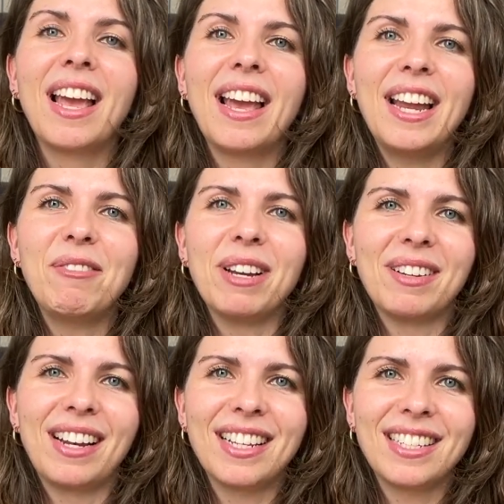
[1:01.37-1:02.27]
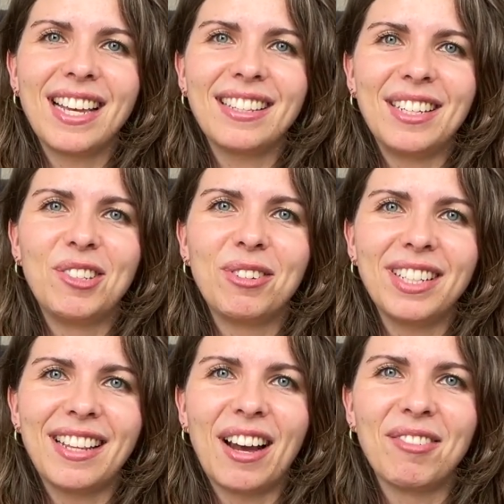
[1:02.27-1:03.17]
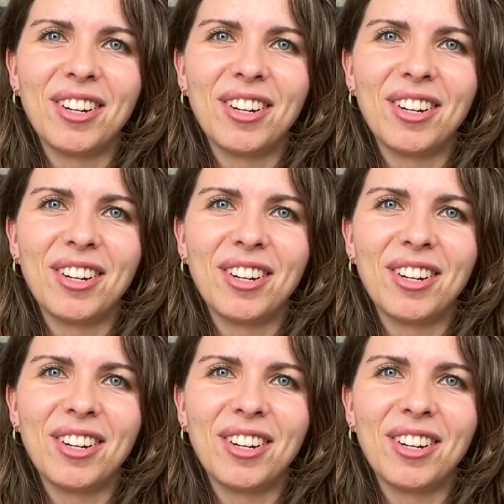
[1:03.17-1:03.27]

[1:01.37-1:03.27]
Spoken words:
Anyway, let's get into it and have a